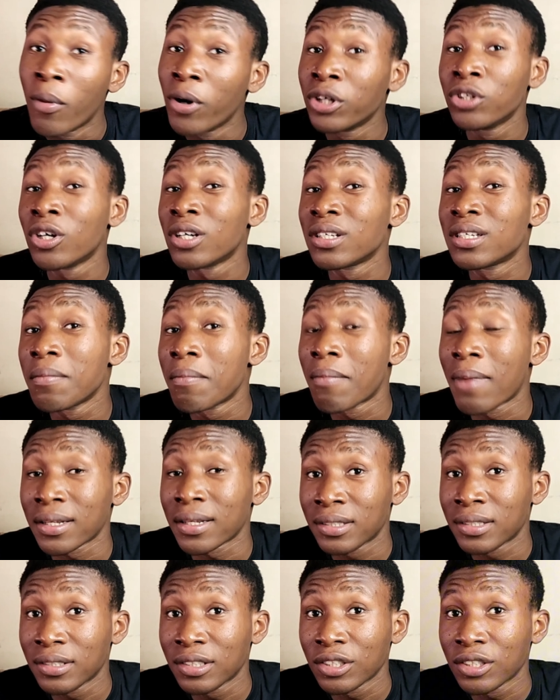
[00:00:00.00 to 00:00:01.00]
doesn't match
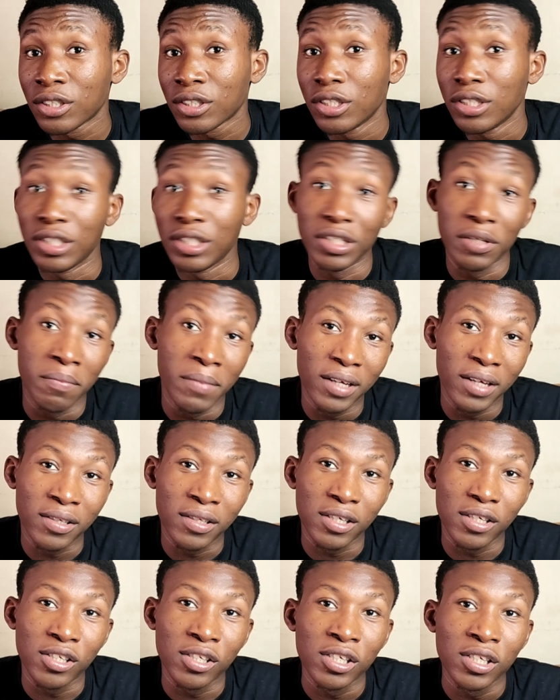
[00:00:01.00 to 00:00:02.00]
the
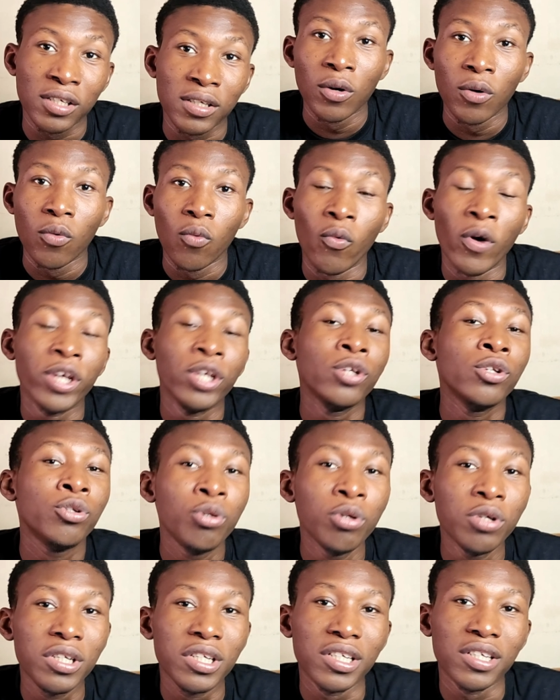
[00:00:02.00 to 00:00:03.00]
message. When you
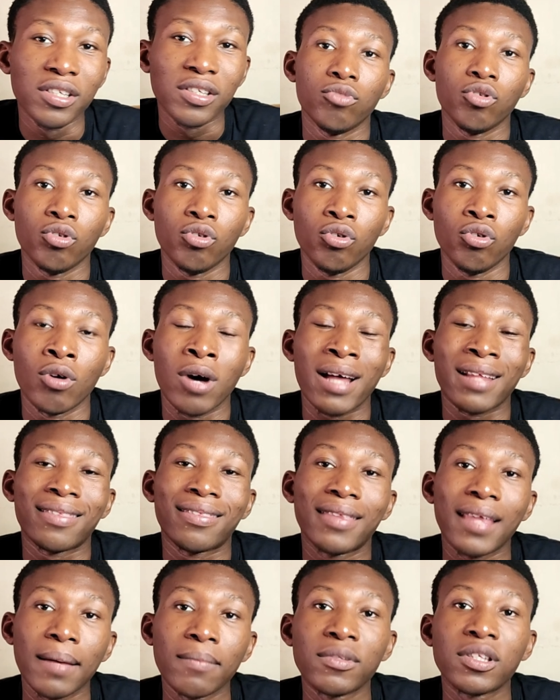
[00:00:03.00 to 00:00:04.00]
do this, you are
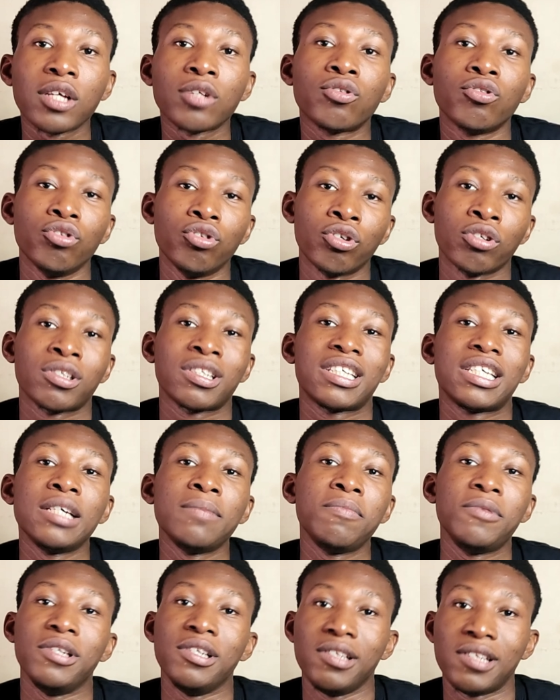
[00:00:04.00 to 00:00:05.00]
tempted to just
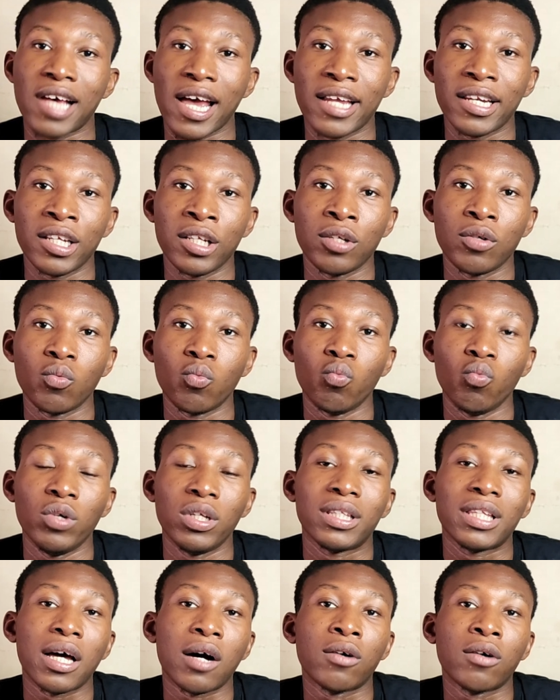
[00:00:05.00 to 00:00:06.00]
keep designing
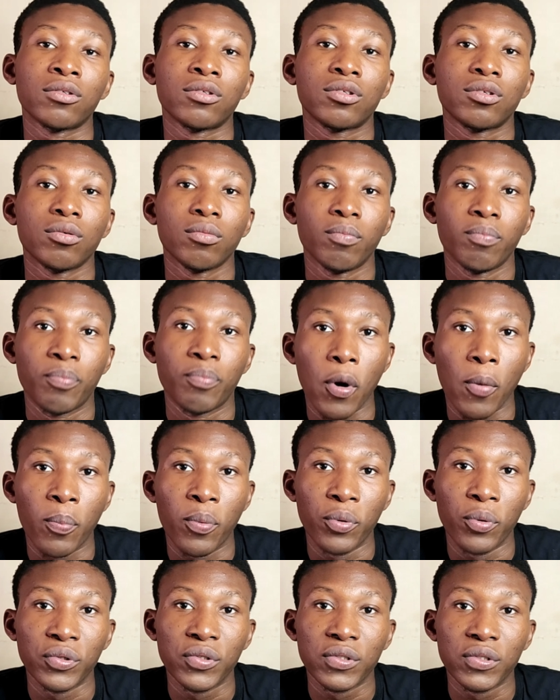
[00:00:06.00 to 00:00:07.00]
without purpose.